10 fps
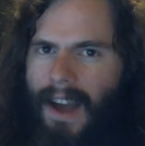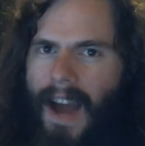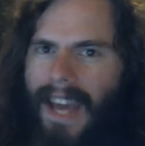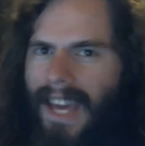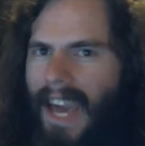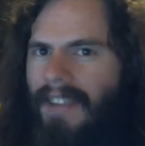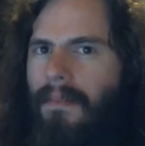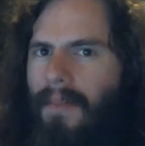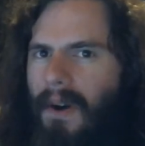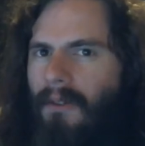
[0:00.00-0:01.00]
I can't
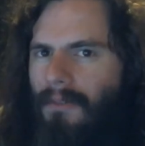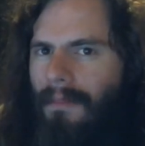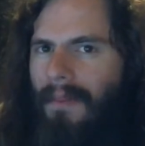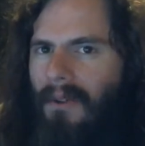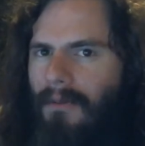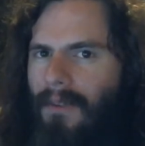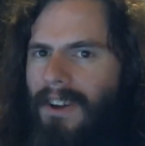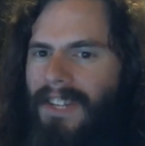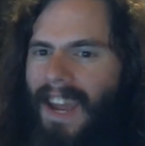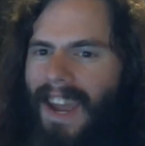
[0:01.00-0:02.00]
oppose both
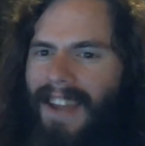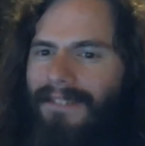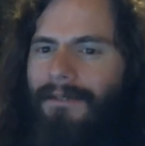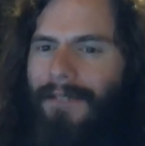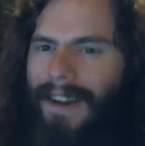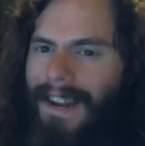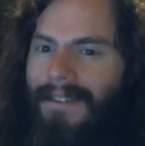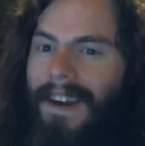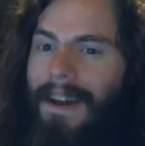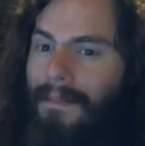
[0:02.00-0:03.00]
Russia and Ukraine.
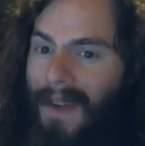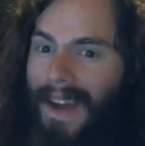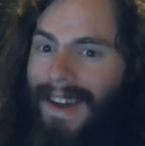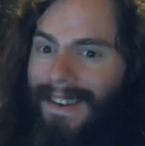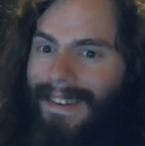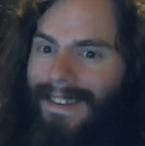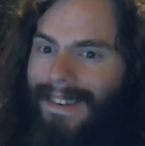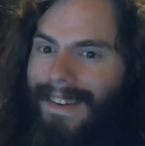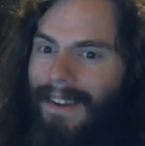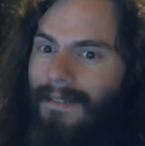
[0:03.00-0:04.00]
I've got to pick.
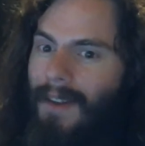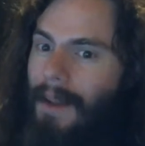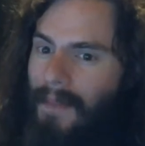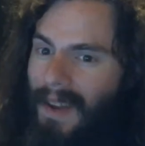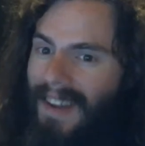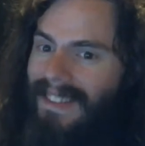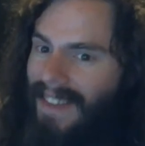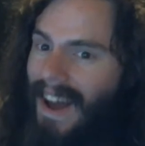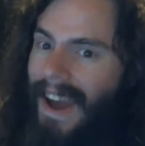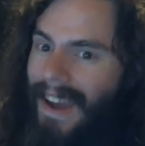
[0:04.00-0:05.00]
I've got to pick a
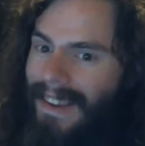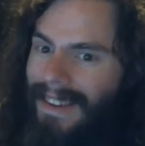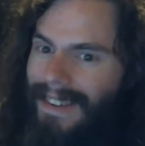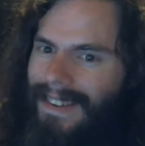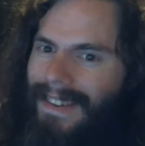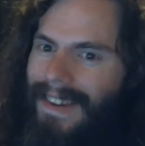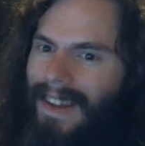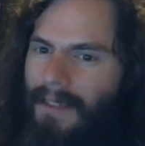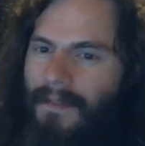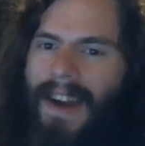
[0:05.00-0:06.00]
side.
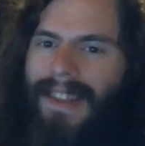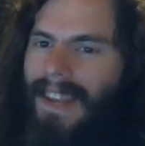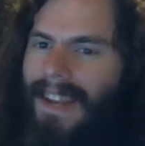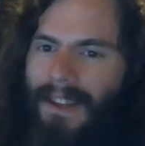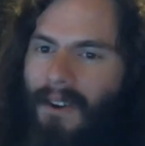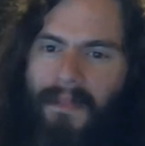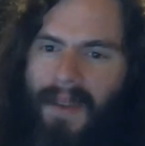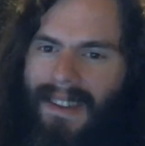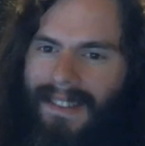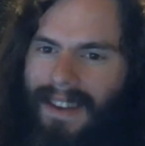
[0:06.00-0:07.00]
And the fact that I don't
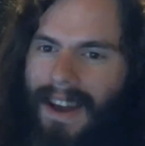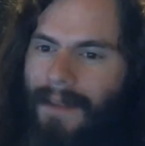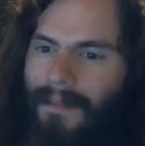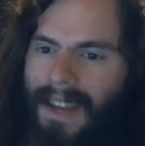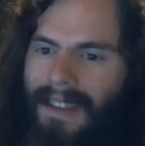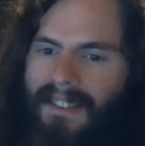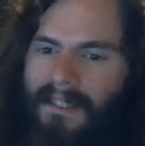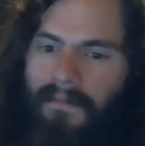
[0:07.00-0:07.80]
pick a side means